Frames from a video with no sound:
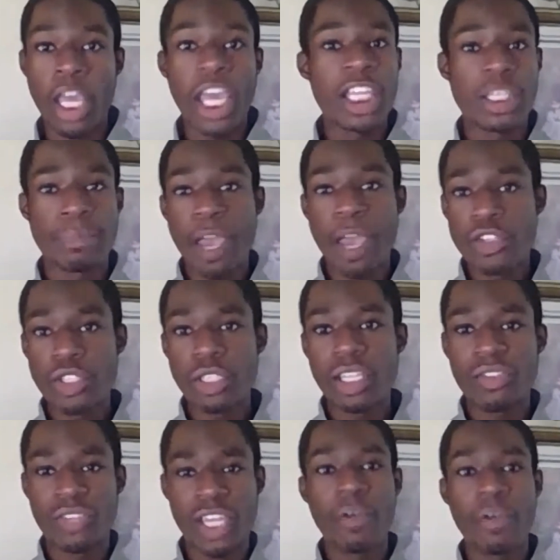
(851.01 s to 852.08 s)

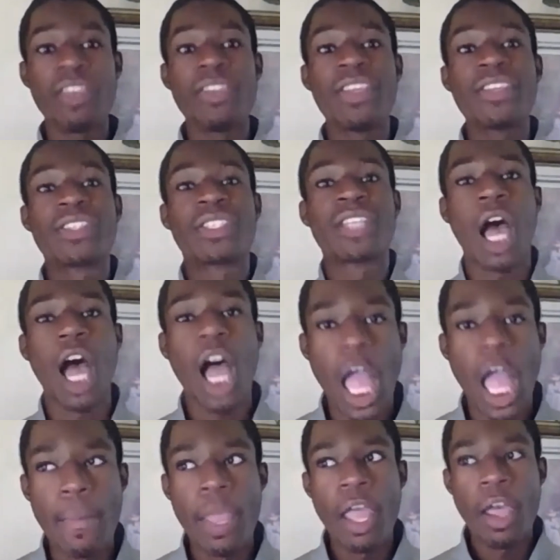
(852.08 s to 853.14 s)
Especially during this
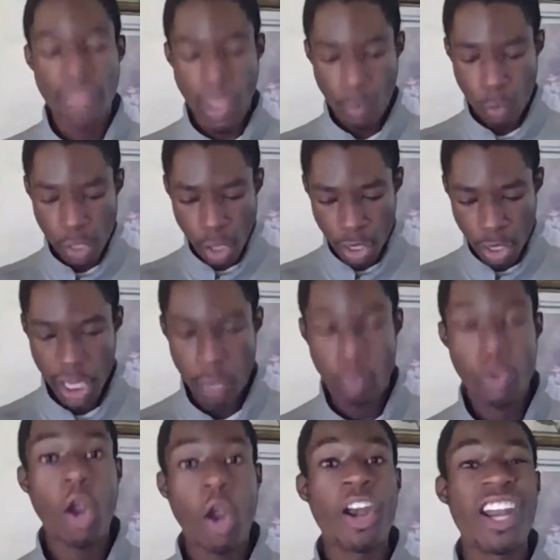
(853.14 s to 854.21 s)
time that we are in.
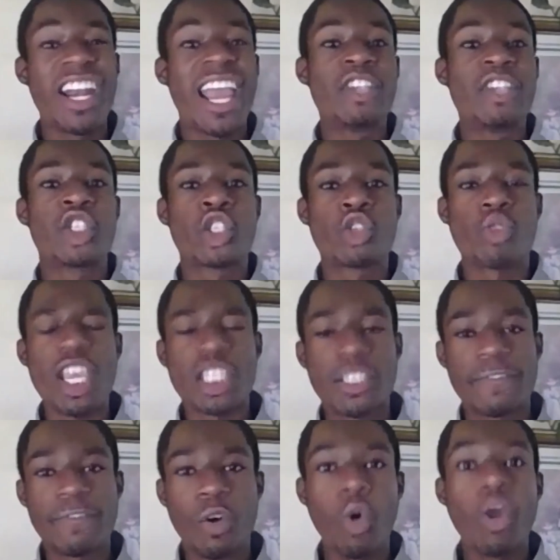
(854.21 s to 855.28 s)
We are in a
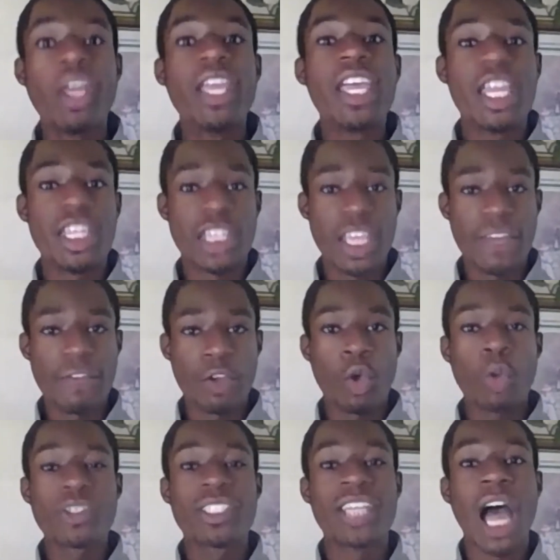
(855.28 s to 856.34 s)
stressful,
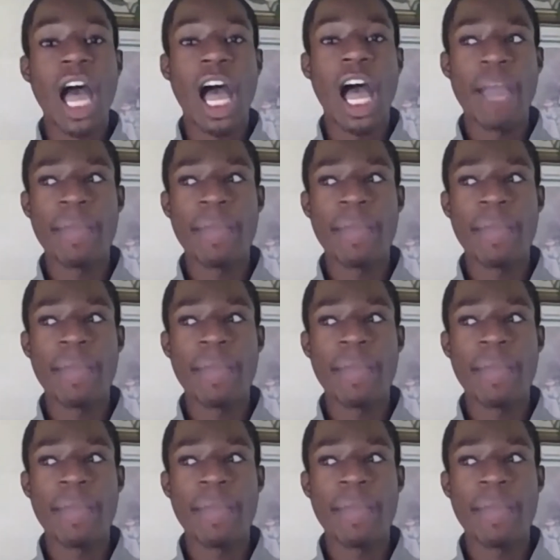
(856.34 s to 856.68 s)
difficult time.